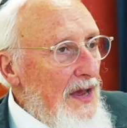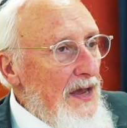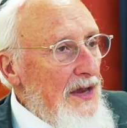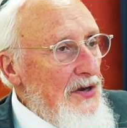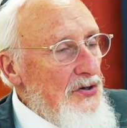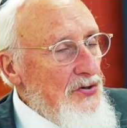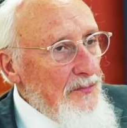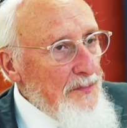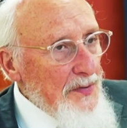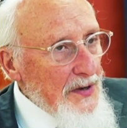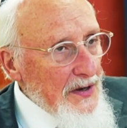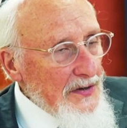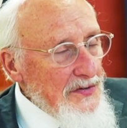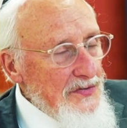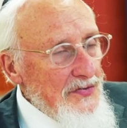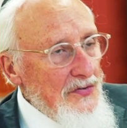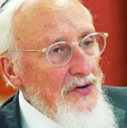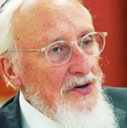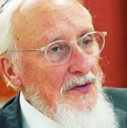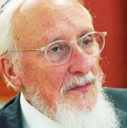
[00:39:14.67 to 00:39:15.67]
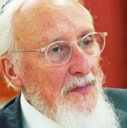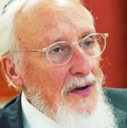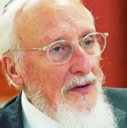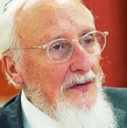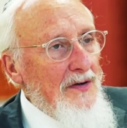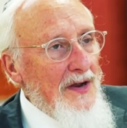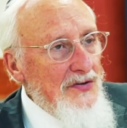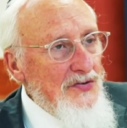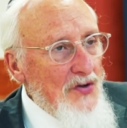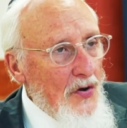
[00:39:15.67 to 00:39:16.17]
should be concerned
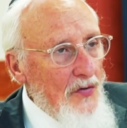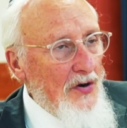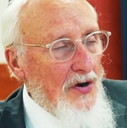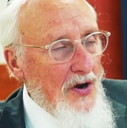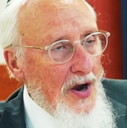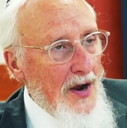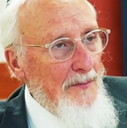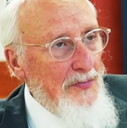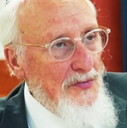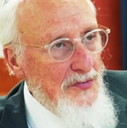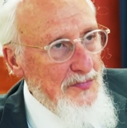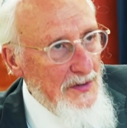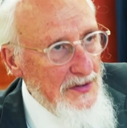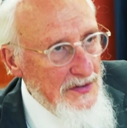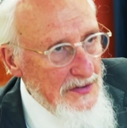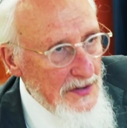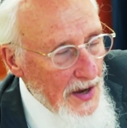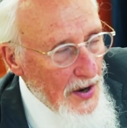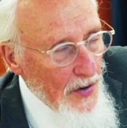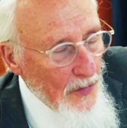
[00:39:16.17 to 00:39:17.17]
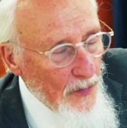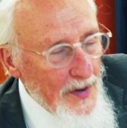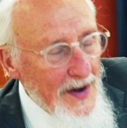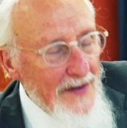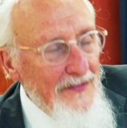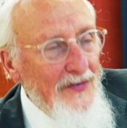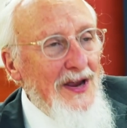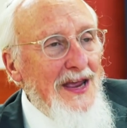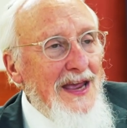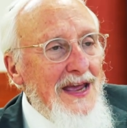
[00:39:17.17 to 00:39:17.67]
about his own accomplishments,
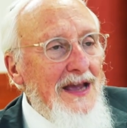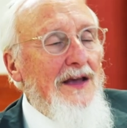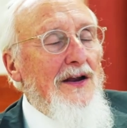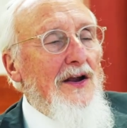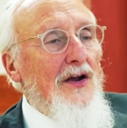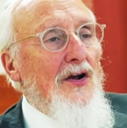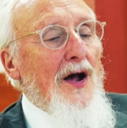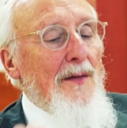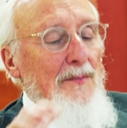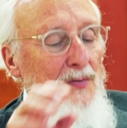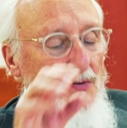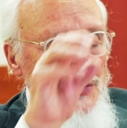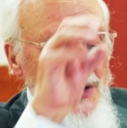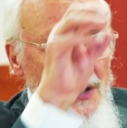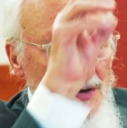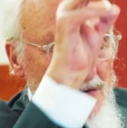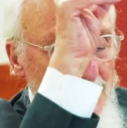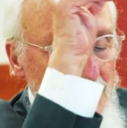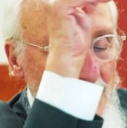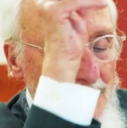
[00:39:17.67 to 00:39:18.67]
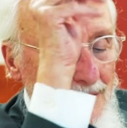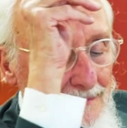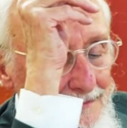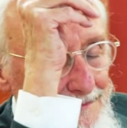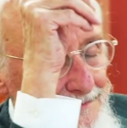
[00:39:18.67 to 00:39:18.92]
whatever he can accomplish on his own.